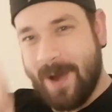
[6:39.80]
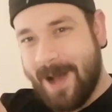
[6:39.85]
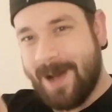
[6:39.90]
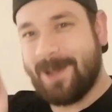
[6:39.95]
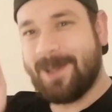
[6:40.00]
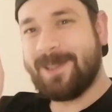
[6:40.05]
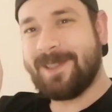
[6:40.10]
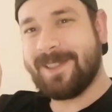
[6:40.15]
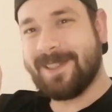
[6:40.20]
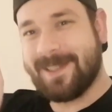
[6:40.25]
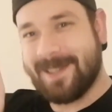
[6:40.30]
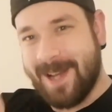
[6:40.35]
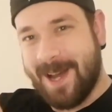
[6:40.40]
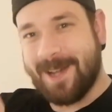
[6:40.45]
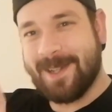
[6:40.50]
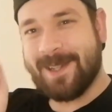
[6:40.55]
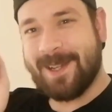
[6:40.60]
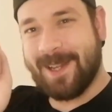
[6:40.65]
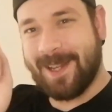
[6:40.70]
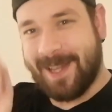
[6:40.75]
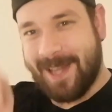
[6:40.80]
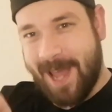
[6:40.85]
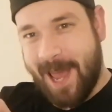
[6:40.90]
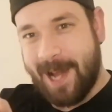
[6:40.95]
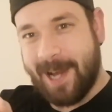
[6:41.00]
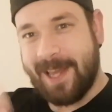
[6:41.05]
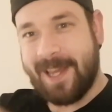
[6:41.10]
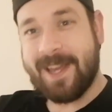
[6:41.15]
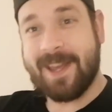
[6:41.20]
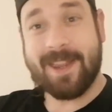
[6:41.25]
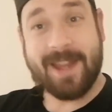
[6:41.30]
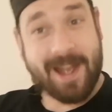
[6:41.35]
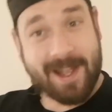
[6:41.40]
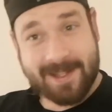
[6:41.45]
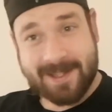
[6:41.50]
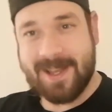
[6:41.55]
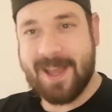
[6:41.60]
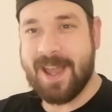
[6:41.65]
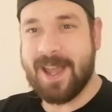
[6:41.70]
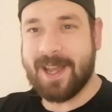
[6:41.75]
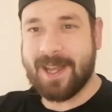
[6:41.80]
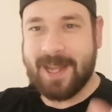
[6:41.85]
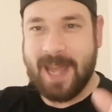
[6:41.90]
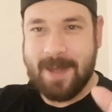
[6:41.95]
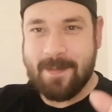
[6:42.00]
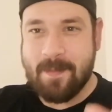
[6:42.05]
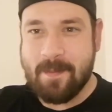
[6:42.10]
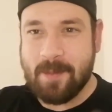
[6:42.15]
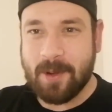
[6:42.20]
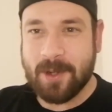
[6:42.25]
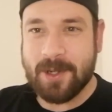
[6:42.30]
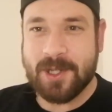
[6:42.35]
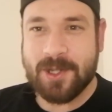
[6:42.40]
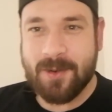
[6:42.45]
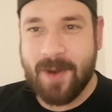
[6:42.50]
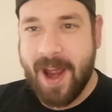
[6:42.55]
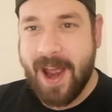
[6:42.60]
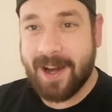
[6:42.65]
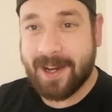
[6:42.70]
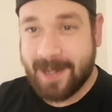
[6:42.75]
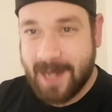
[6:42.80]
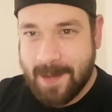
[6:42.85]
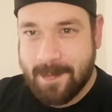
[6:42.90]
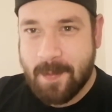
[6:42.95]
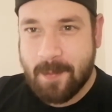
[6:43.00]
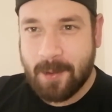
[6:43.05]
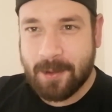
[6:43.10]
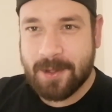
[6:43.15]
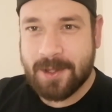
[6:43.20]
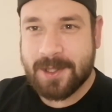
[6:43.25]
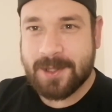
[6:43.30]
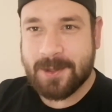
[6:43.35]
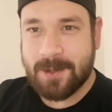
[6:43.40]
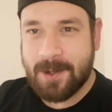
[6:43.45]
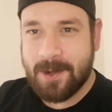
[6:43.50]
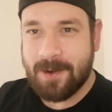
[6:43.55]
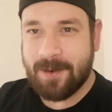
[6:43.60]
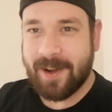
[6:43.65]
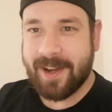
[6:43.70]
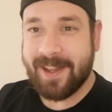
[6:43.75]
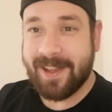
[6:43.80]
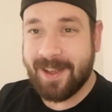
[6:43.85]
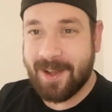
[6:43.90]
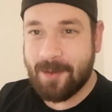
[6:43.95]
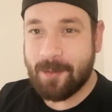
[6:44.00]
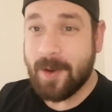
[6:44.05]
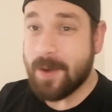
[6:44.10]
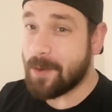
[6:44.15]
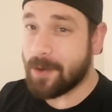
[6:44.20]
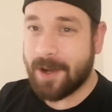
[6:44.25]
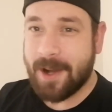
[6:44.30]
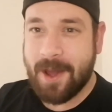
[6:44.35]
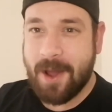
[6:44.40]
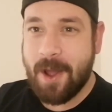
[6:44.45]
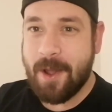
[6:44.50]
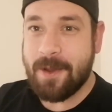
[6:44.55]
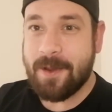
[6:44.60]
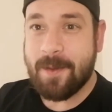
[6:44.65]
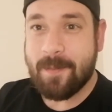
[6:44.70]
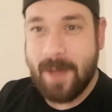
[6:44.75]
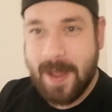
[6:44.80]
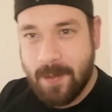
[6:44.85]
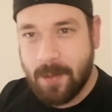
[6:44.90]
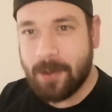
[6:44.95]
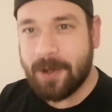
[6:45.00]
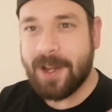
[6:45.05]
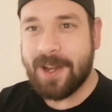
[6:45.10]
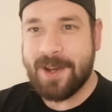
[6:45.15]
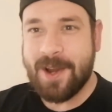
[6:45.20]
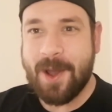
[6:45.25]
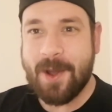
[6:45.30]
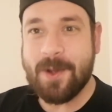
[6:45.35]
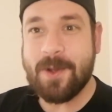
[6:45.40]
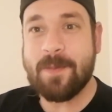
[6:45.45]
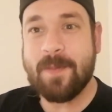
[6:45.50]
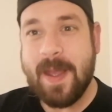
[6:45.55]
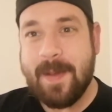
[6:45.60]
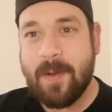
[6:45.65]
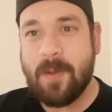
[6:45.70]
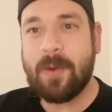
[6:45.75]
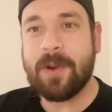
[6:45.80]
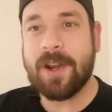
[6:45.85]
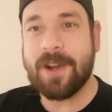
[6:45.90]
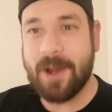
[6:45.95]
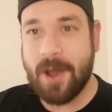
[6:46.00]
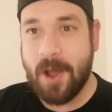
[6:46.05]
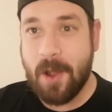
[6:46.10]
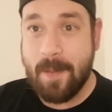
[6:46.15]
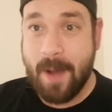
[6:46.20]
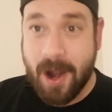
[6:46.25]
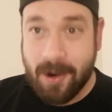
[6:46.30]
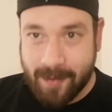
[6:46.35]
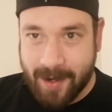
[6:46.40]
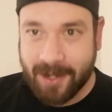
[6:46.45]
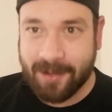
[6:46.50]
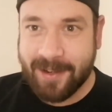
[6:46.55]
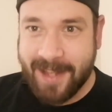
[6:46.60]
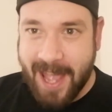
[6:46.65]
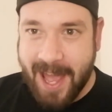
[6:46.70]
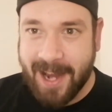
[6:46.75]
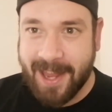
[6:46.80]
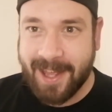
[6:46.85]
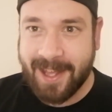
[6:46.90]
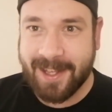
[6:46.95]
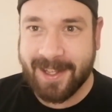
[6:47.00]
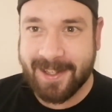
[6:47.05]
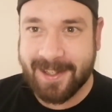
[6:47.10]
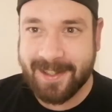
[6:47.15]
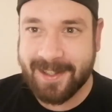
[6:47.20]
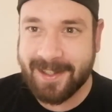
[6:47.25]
well done, Kelly. That's it. Keep him on track. Keep him on the story. We want to know. People want to know. People want to know about Gregory Hallett.